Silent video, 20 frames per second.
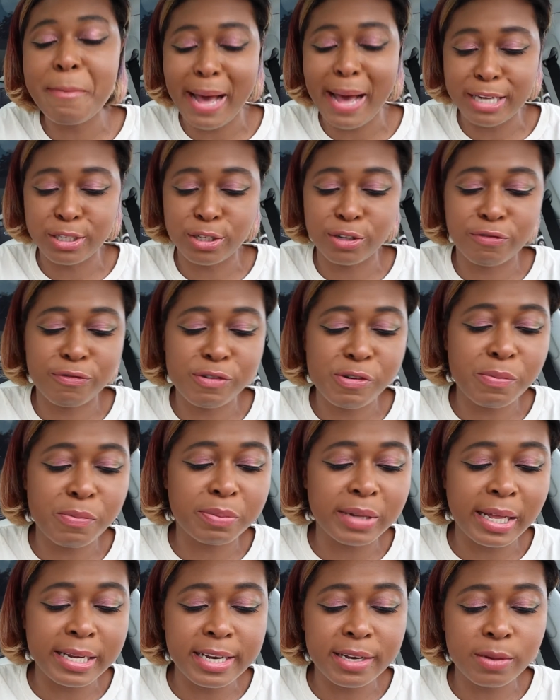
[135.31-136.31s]
passion fruit
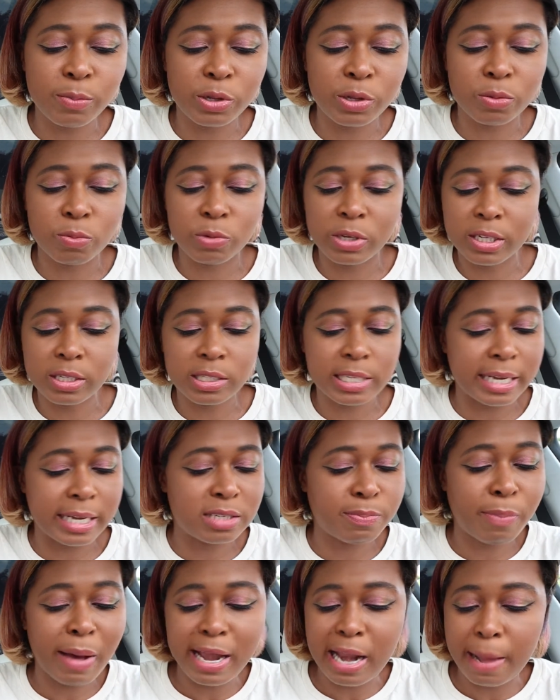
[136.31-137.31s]
blended with real
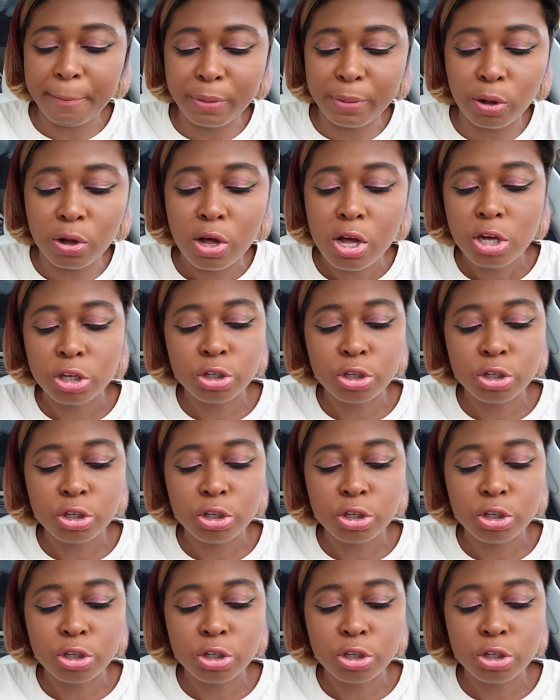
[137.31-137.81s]
diced pineapple,